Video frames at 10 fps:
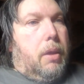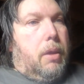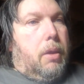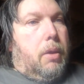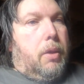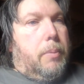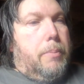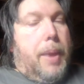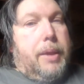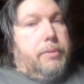I
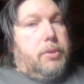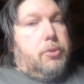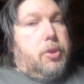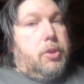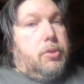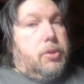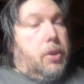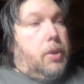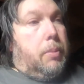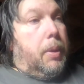may have introduced a
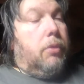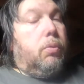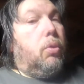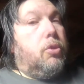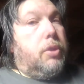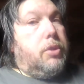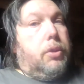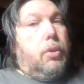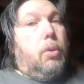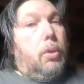tiny bit of water into
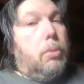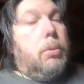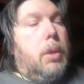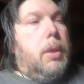the oil,